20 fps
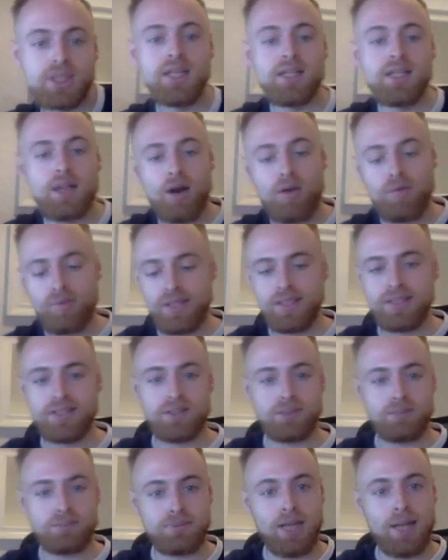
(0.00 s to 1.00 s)
Now, if
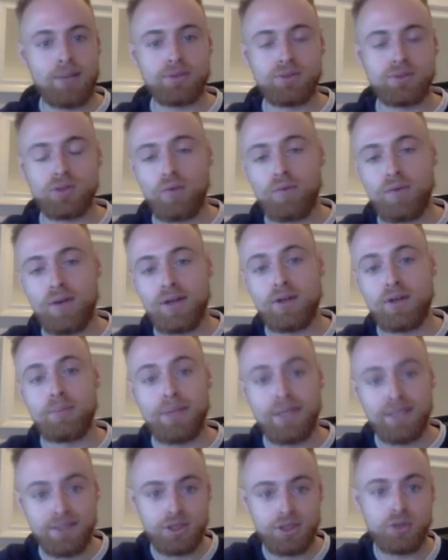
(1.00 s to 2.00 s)
these types of software could
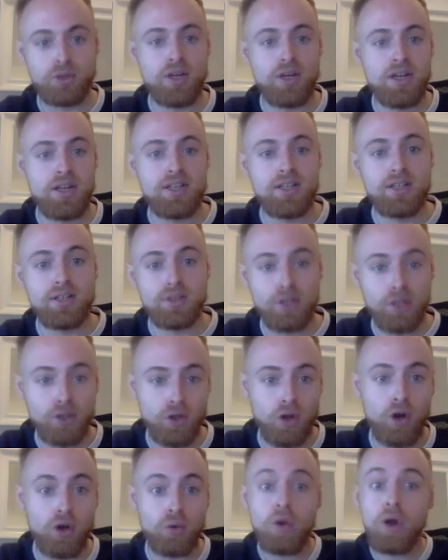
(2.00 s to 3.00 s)
be integrated and
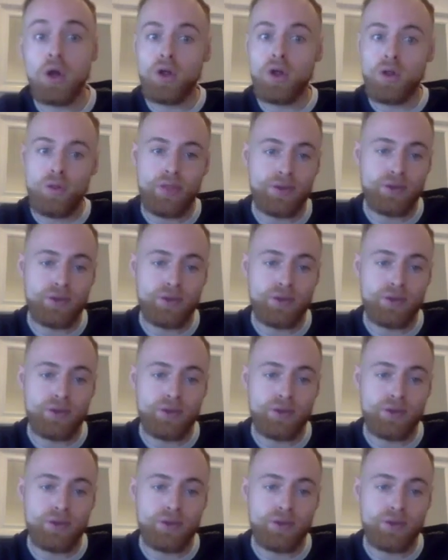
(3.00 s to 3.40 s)
they